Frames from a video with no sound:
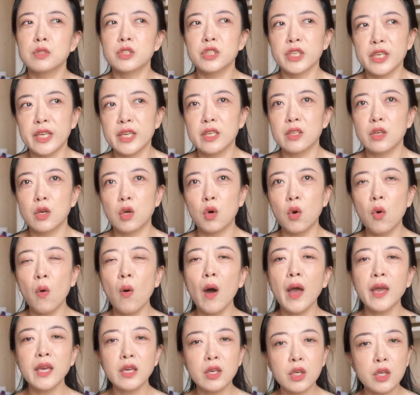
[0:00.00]
create a
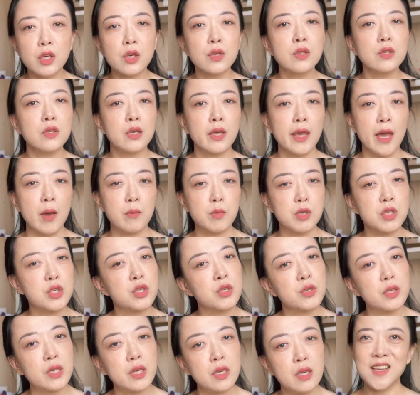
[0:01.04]
quite good
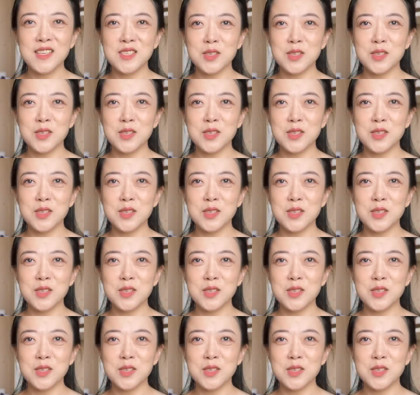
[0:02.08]
chemistry.